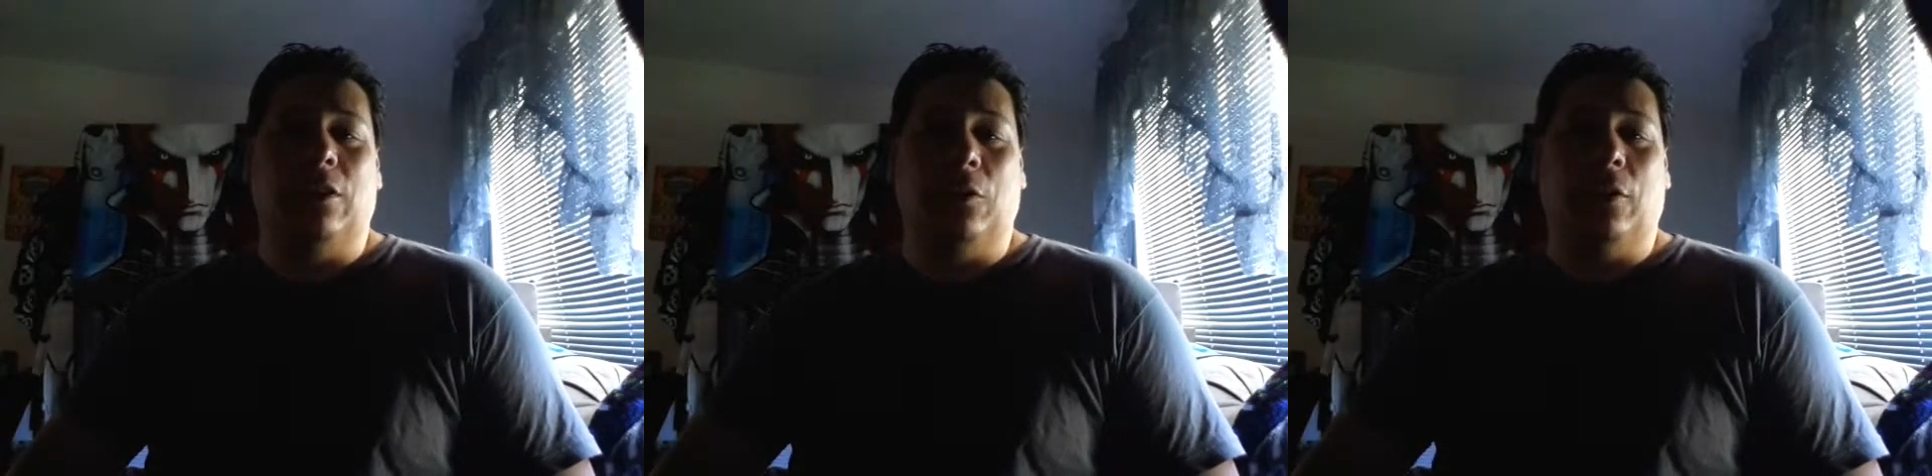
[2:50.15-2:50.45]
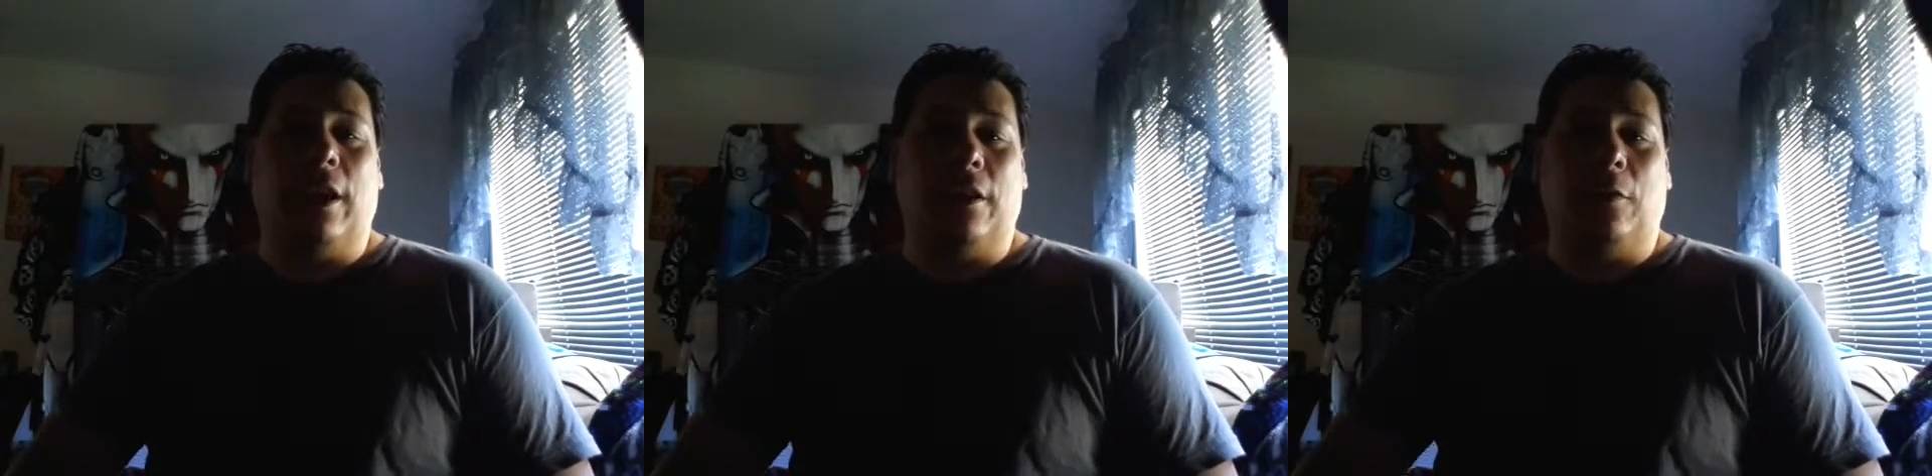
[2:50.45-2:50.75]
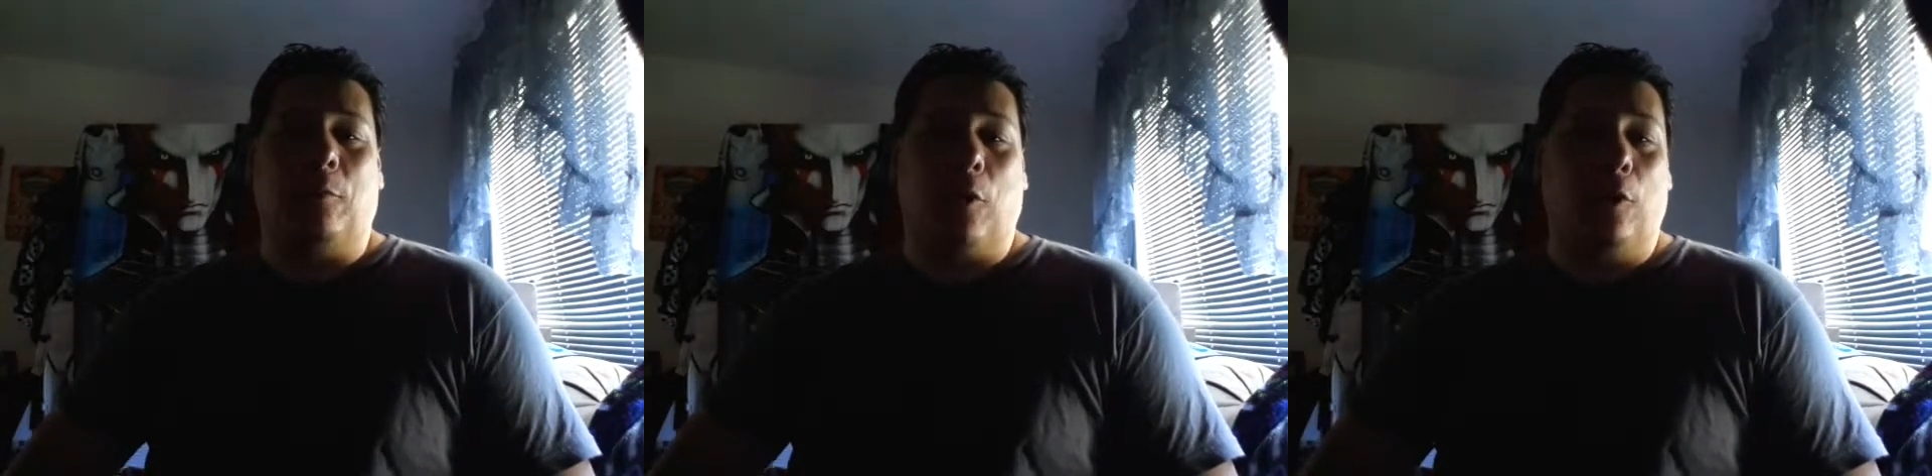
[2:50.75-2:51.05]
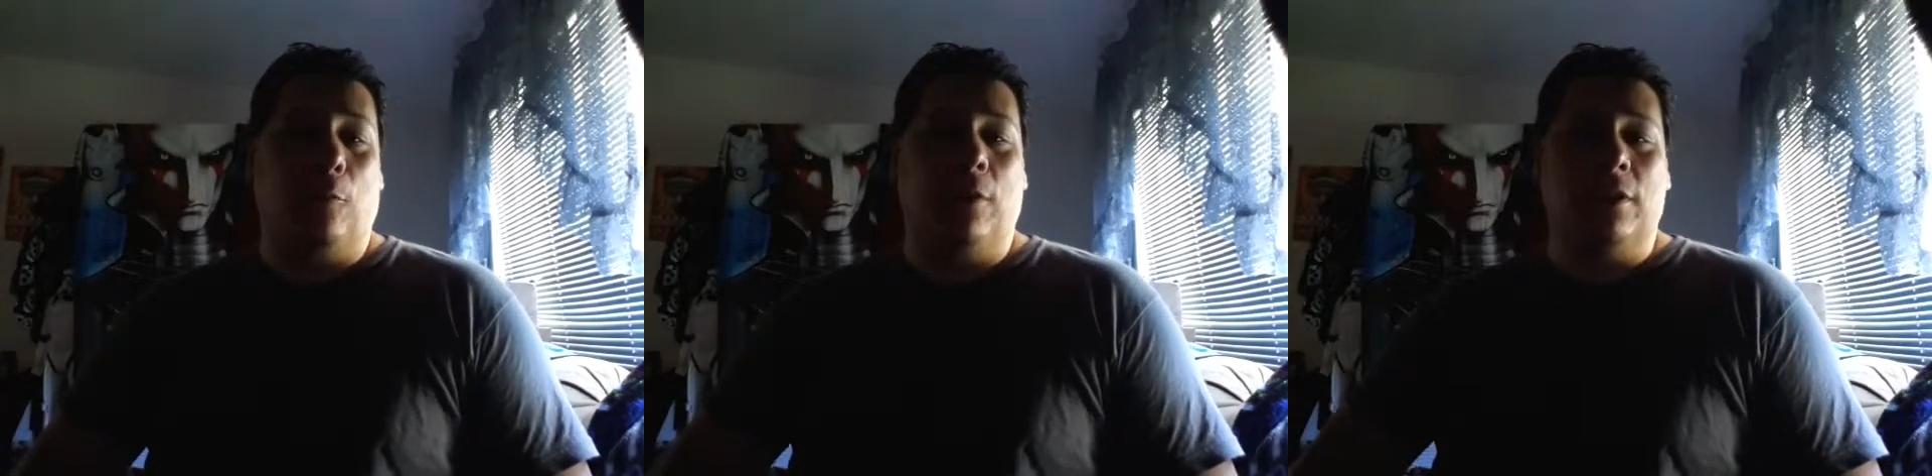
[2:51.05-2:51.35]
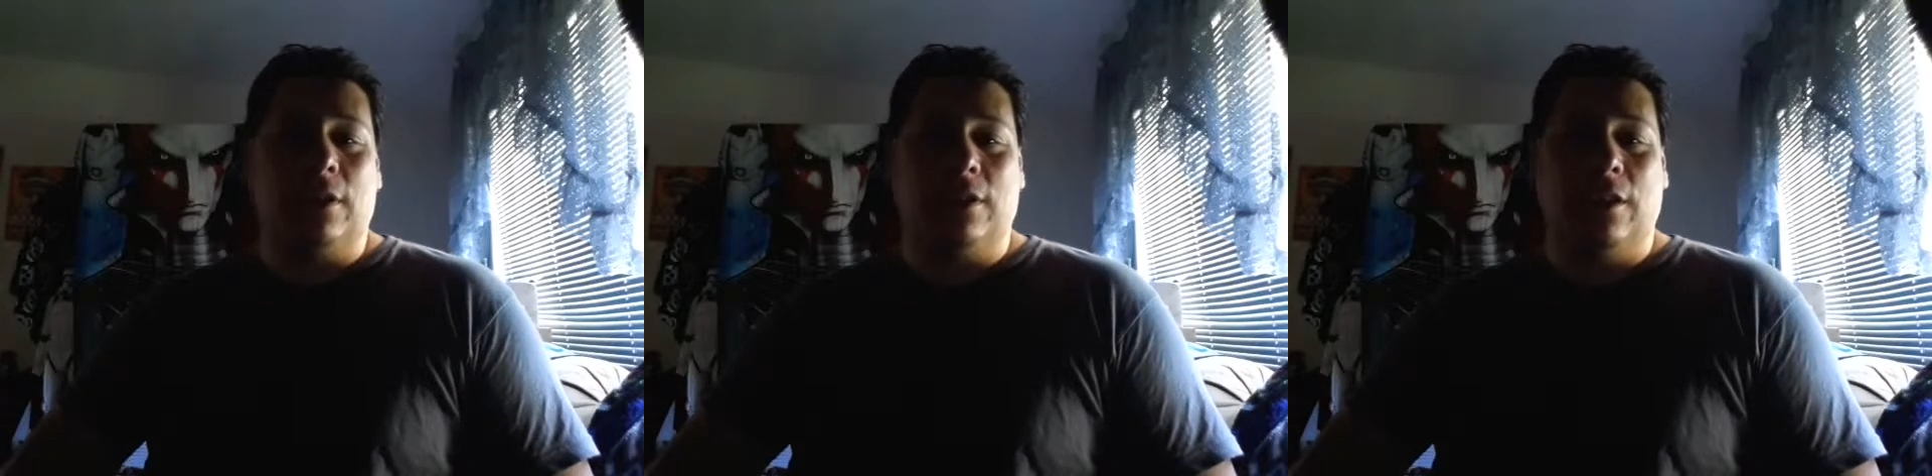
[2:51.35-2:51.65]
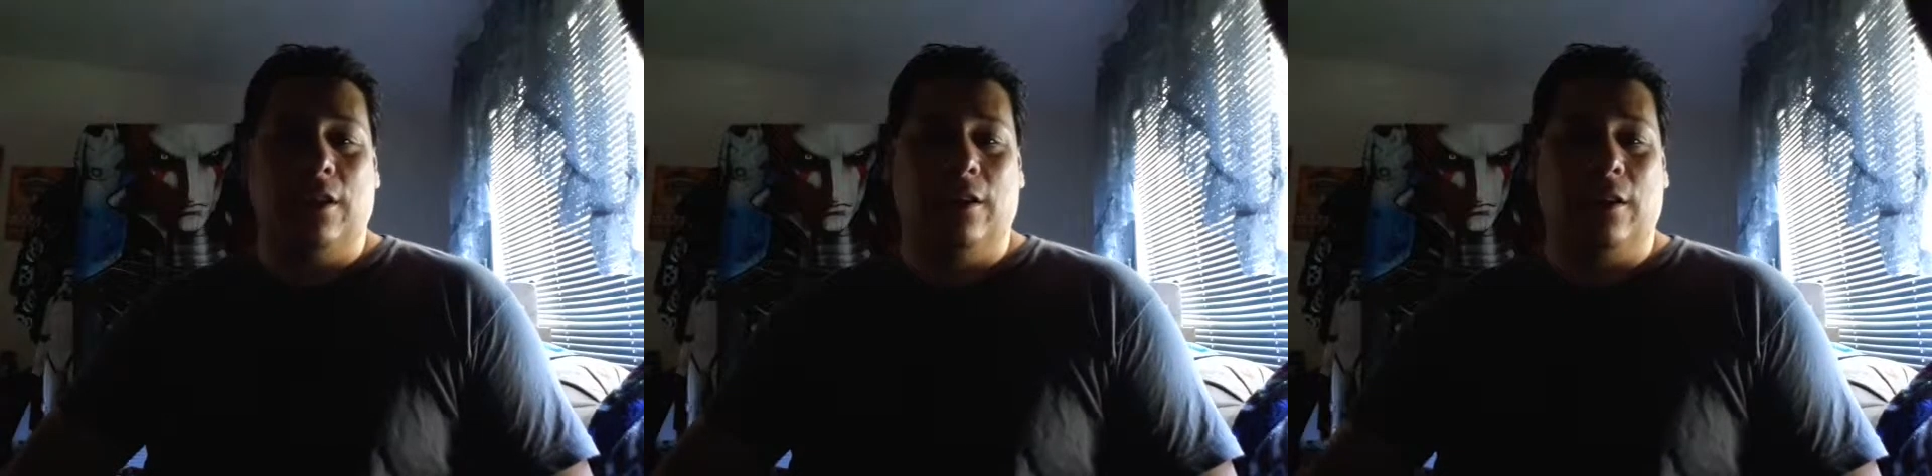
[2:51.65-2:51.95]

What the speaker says: to do that on purpose,